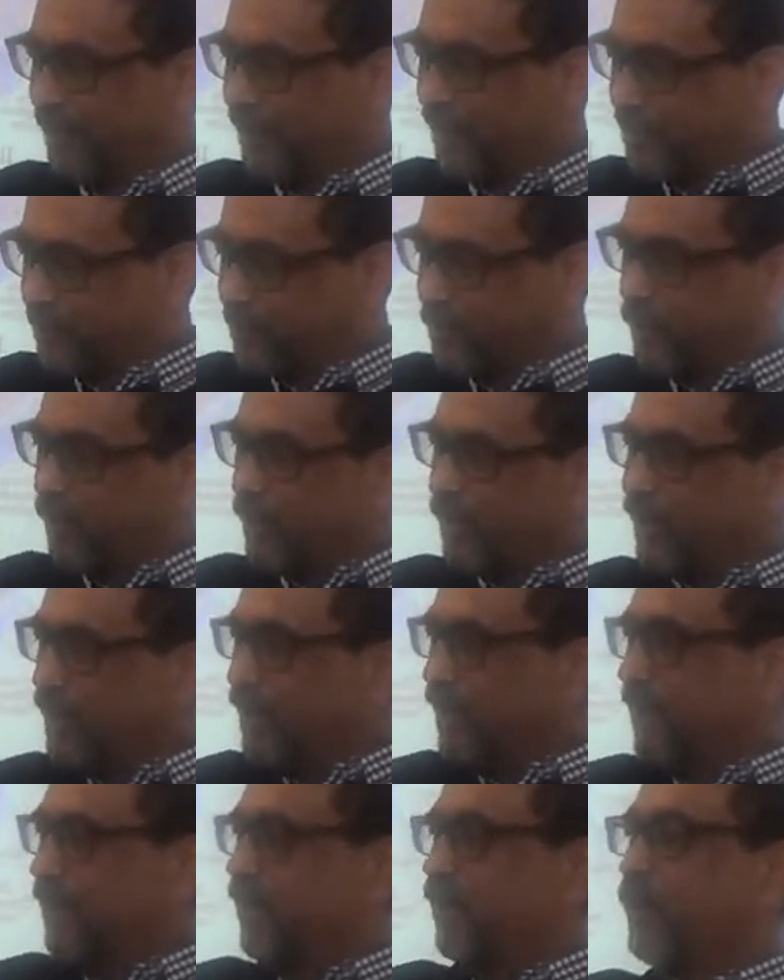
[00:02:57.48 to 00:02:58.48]
ratio,
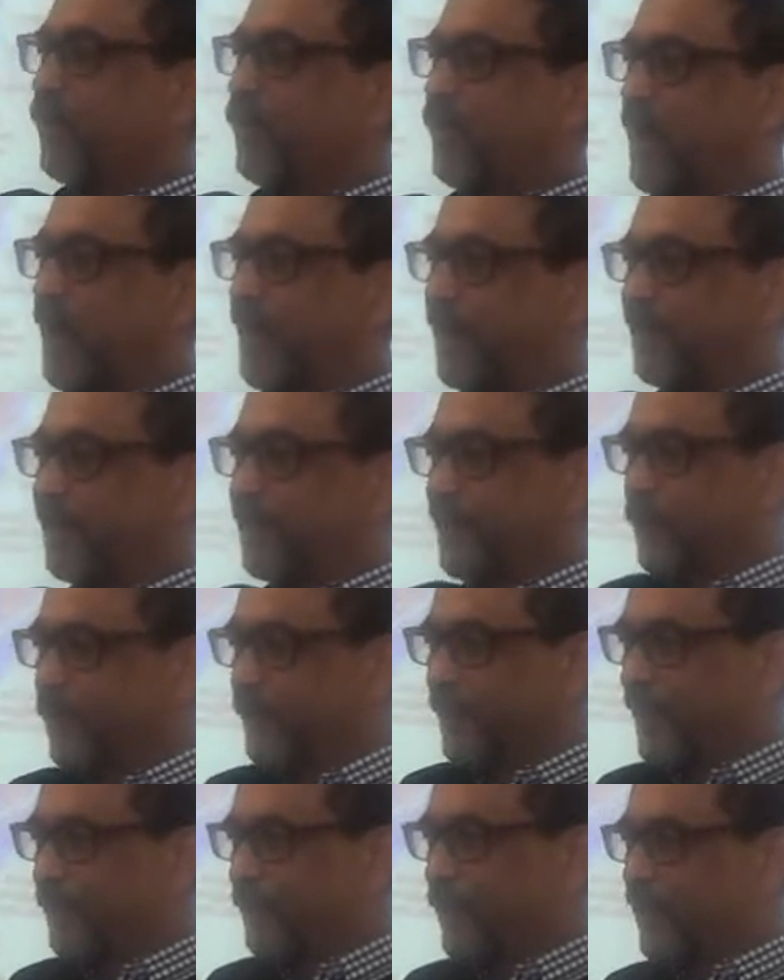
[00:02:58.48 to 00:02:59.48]
one
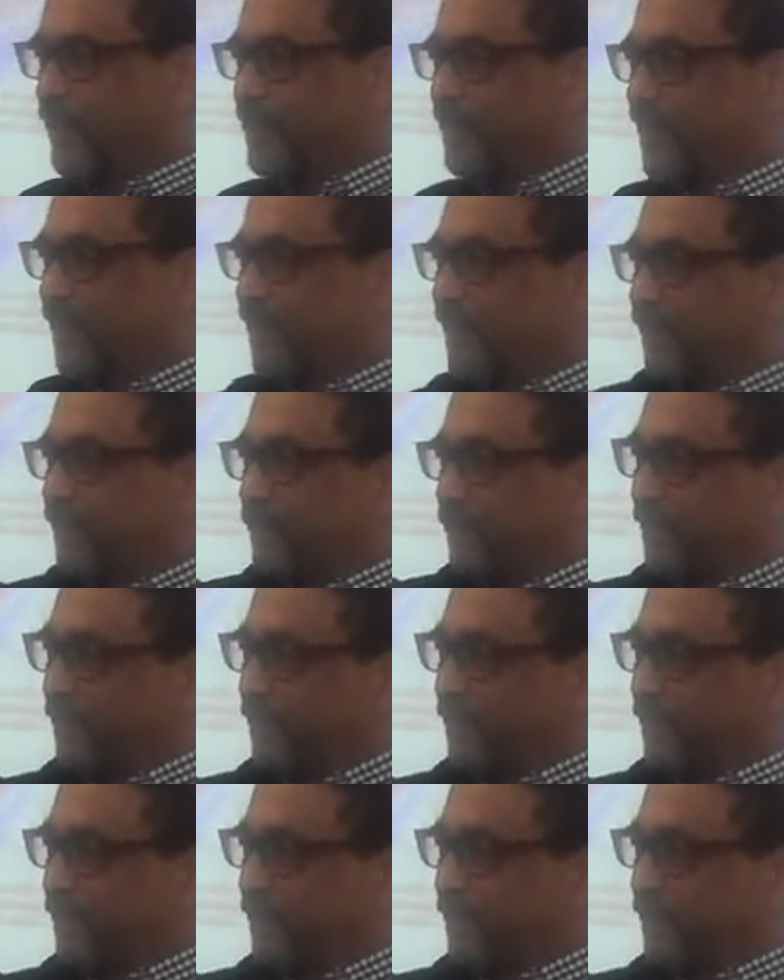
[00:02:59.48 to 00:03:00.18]
human body cell,